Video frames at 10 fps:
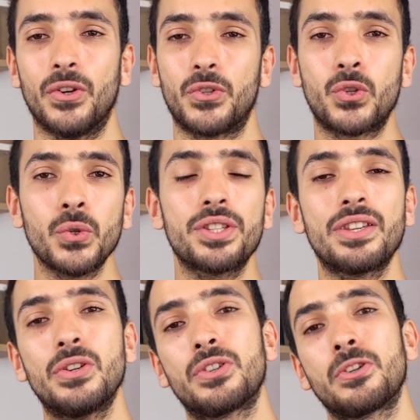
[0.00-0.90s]
on choosing
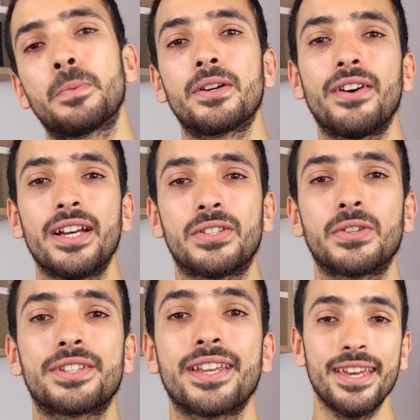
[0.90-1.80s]
your
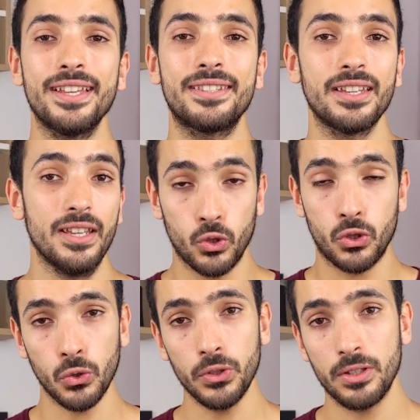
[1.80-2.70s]
supervisors is to
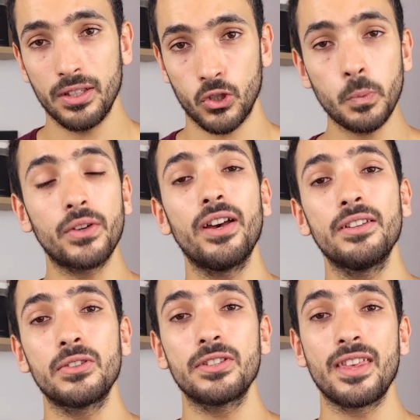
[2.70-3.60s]
choose
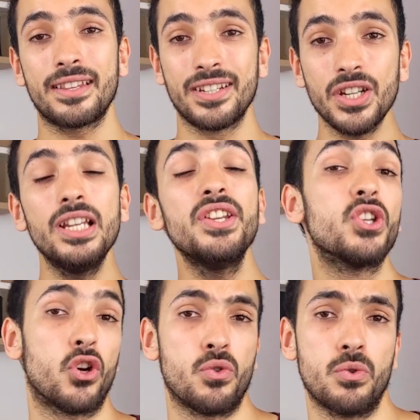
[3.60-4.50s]
supervisors that really
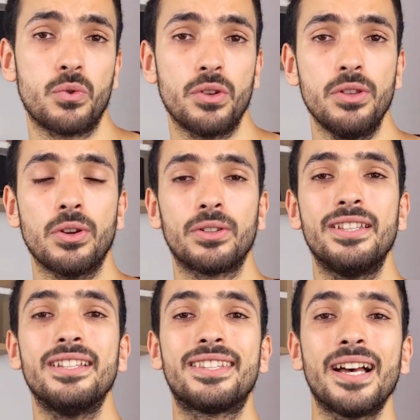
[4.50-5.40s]
know you. You don't
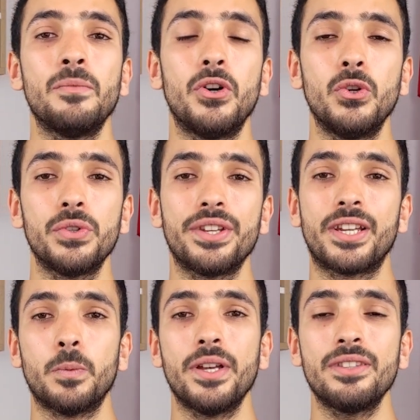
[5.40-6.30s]
need someone who's
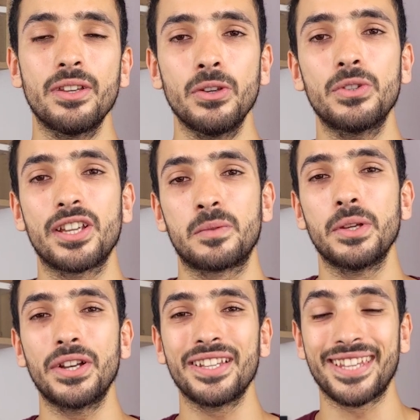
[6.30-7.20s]
recommending you just
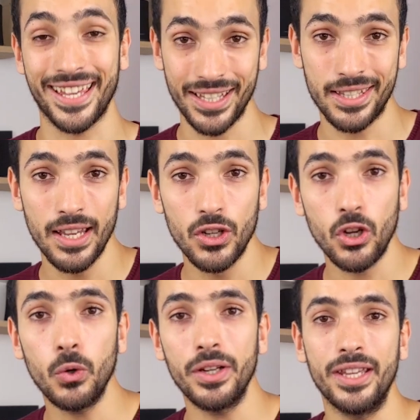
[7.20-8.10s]
because he's
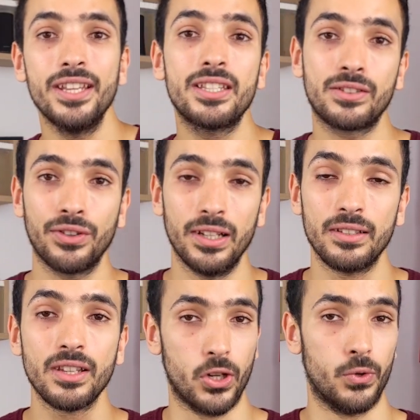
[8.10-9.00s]
known in his
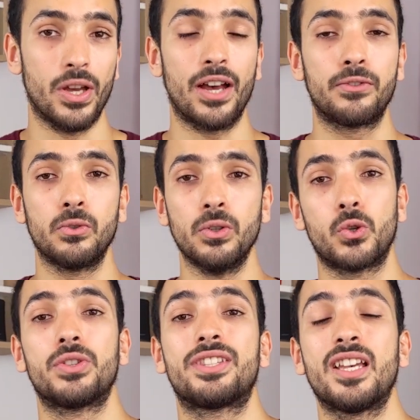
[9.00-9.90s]
field. No, you have to
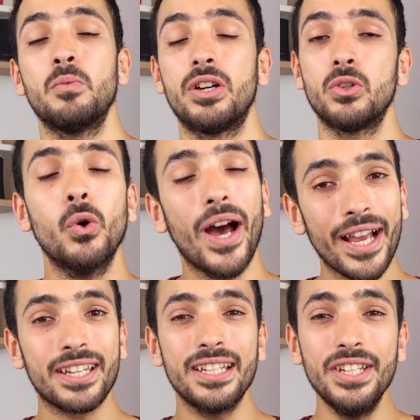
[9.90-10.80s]
choose someone who
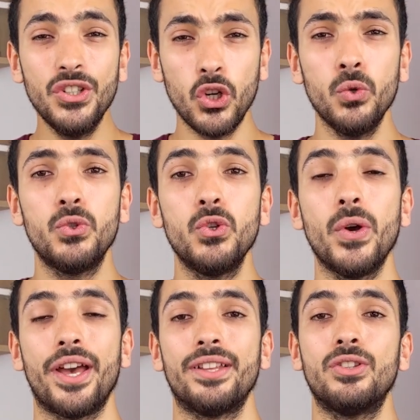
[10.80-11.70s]
actually knows you
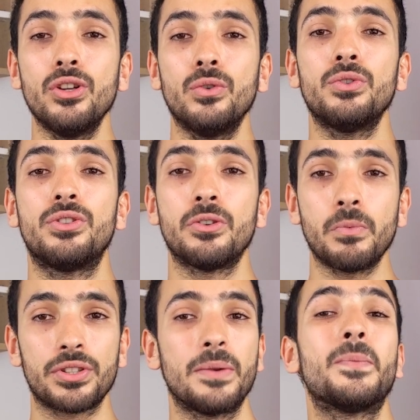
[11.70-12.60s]
and knows your
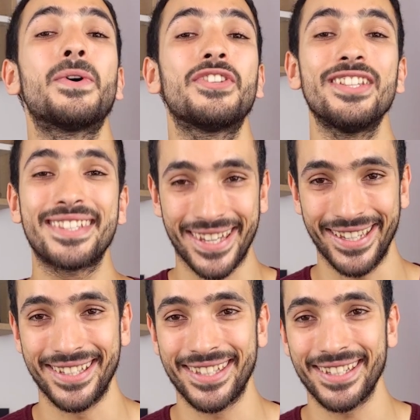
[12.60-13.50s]
most important
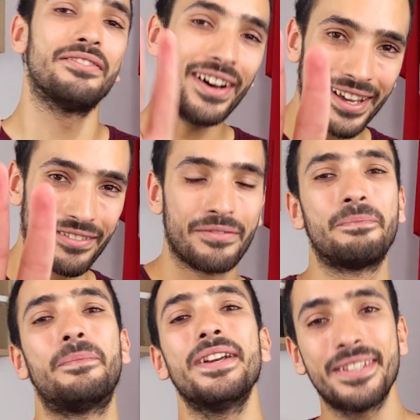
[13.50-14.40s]
skills. 5.
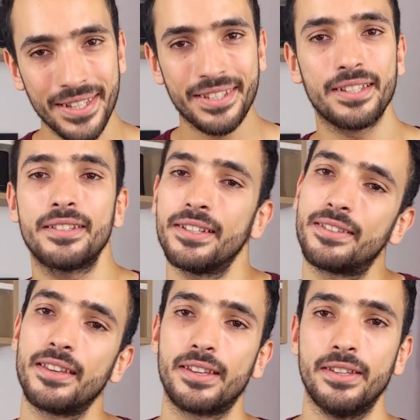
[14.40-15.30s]
Persistence
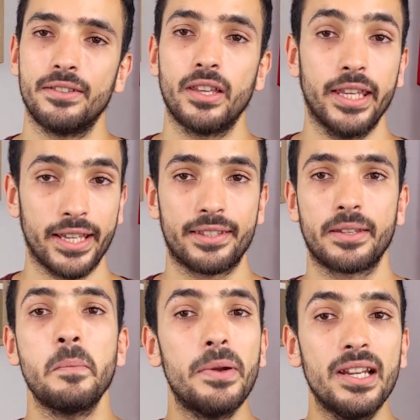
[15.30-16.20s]
is the key.
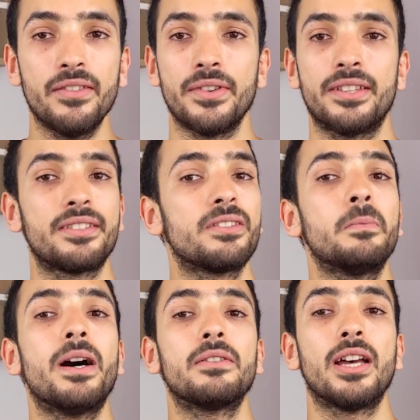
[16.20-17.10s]
Yes, believe me, it isn't
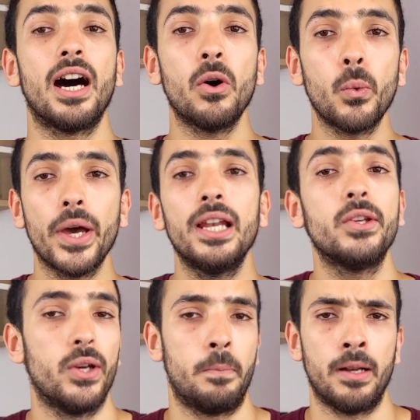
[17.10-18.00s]
about how well
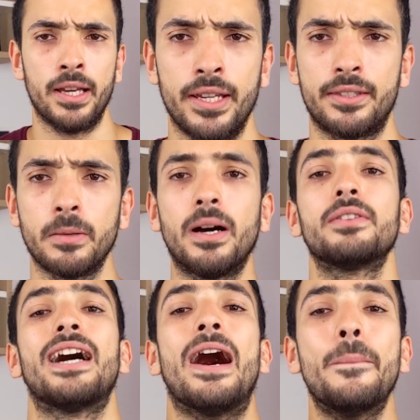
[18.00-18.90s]
you apply, it's
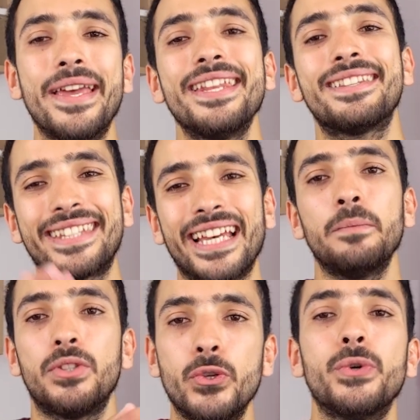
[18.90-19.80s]
about how many
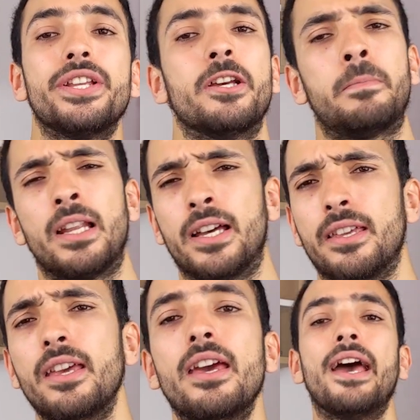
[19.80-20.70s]
times you reapply
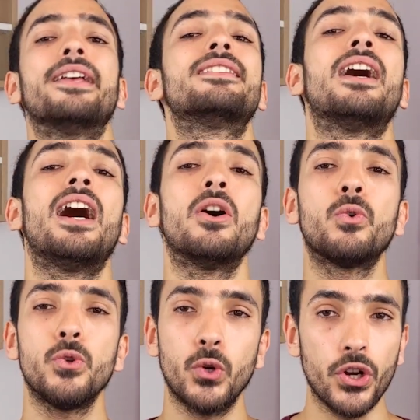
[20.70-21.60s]
and how
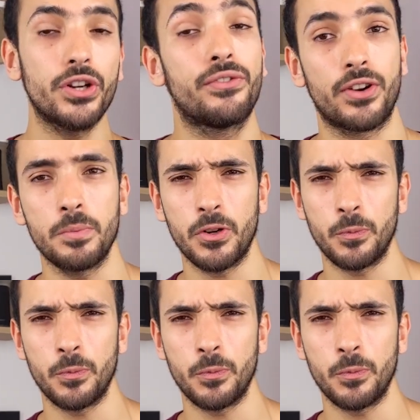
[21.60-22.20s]
you learn from your